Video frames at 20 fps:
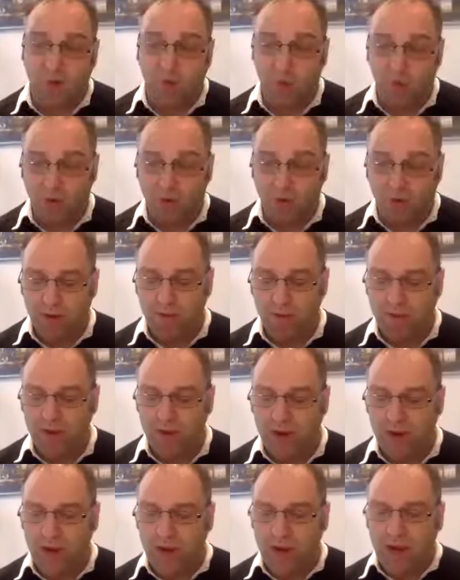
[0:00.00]
worth it.
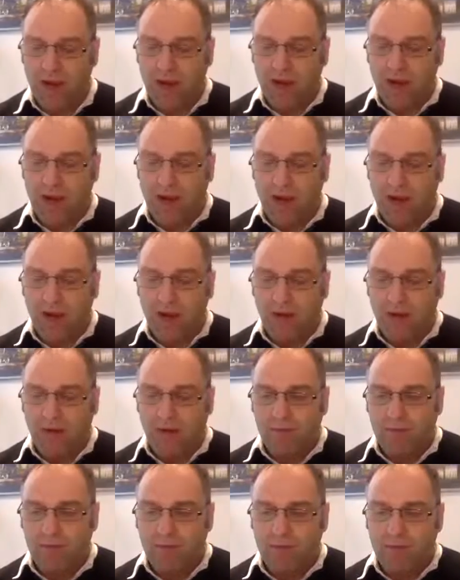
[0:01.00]

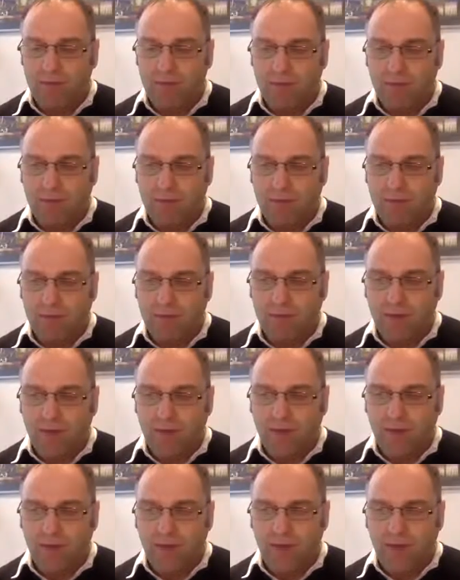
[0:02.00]
And
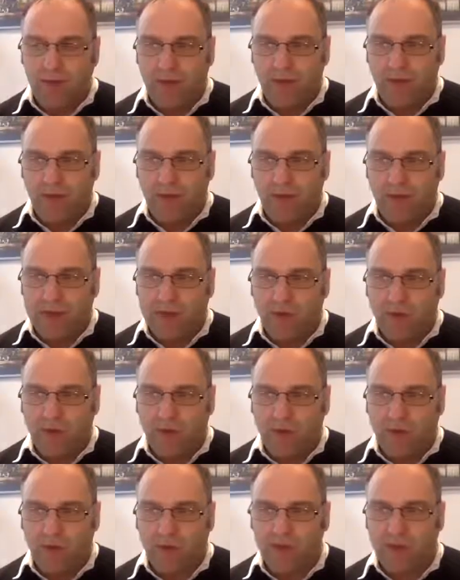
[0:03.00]
that's where,
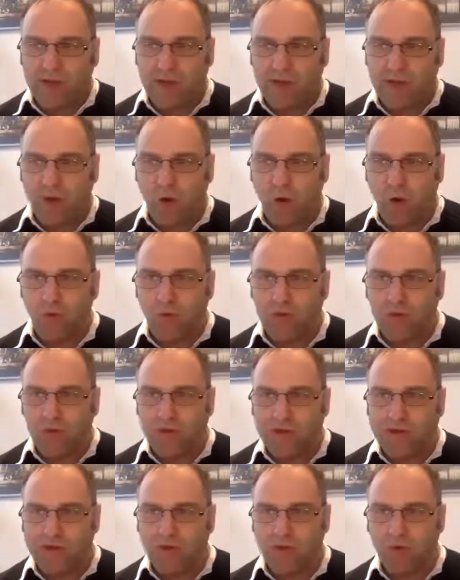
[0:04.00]
so this
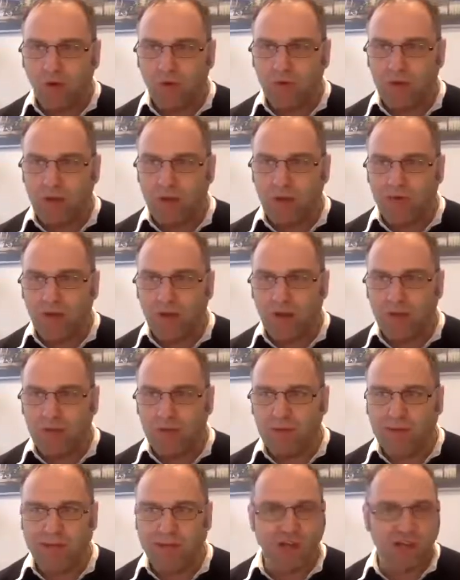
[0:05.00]
COVID development
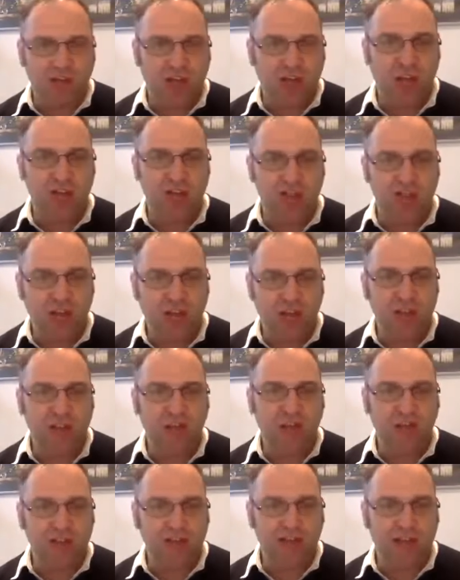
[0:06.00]
has kind of
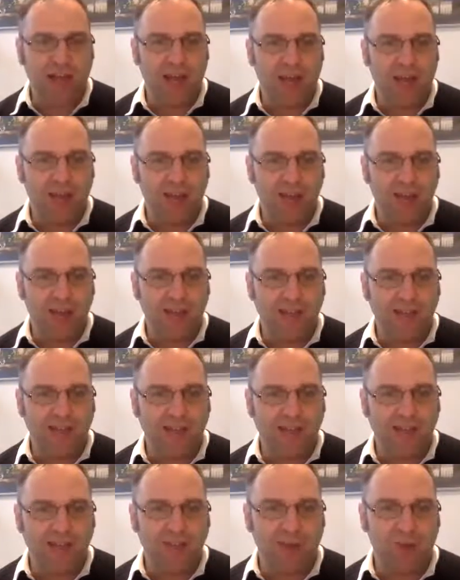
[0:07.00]
changed the game, and is that
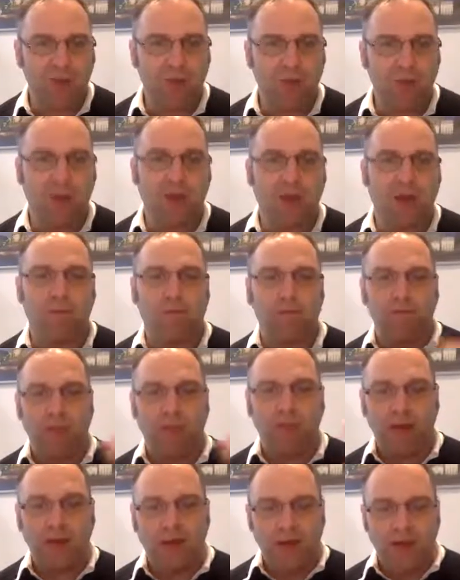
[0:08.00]
it's opened up
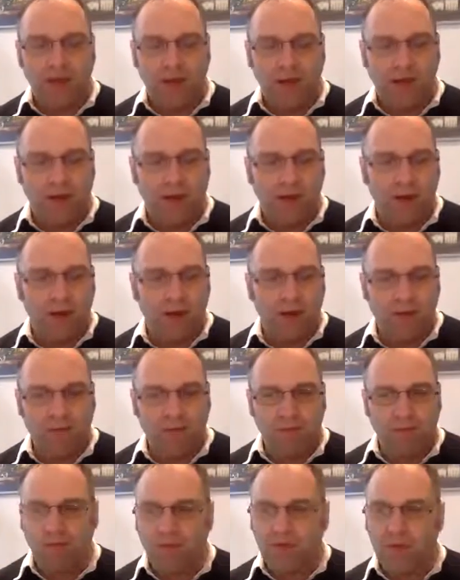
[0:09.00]

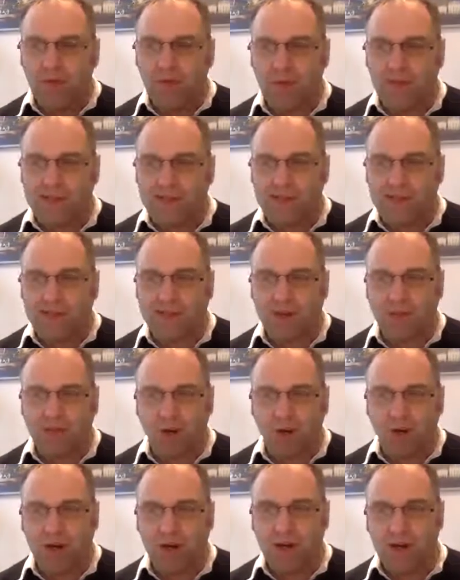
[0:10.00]
this as a
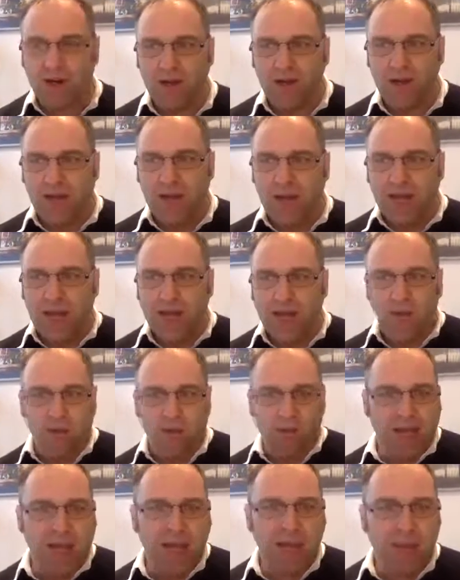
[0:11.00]
market. It
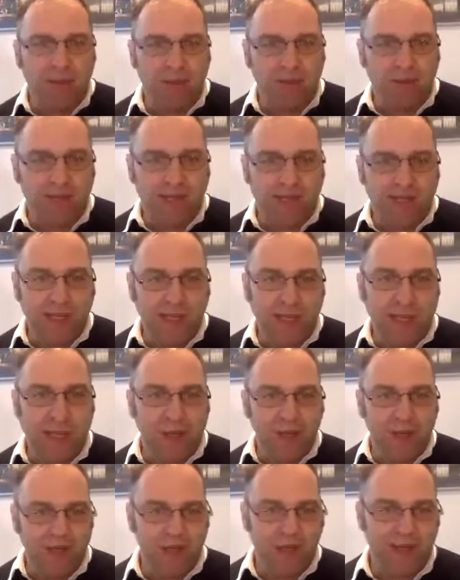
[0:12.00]
remains to be seen how
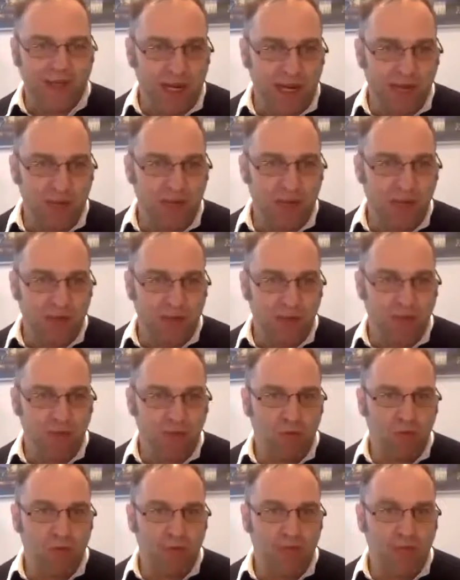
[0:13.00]
sustainable it
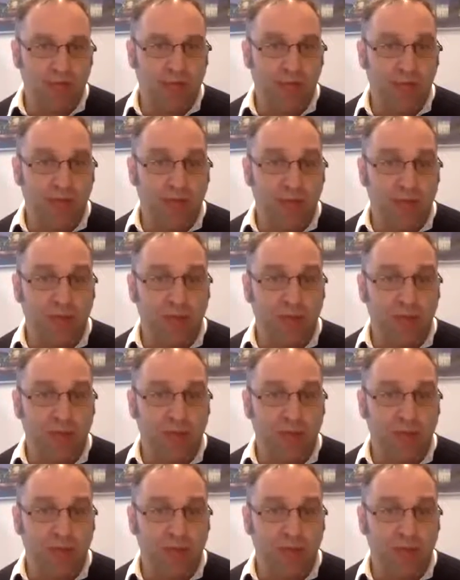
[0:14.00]
will be at